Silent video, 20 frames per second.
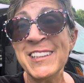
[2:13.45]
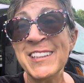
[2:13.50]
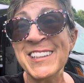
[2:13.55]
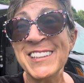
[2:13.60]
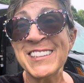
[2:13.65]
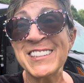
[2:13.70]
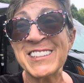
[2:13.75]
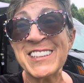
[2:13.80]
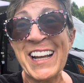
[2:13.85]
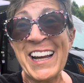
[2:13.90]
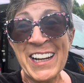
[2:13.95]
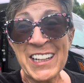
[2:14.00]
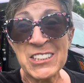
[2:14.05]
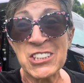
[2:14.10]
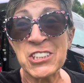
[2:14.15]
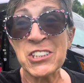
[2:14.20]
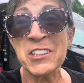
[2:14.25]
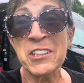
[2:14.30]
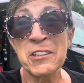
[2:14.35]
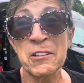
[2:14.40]
it's
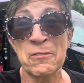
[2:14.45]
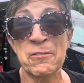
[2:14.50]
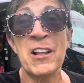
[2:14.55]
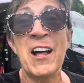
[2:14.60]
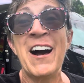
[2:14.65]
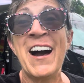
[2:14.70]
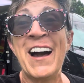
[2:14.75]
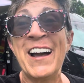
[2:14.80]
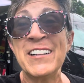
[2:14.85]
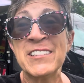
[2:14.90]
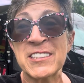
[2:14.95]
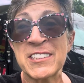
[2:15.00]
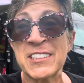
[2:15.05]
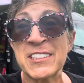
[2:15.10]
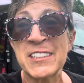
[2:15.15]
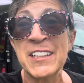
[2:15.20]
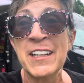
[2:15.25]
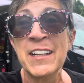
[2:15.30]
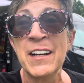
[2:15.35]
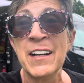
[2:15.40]
actually the flies.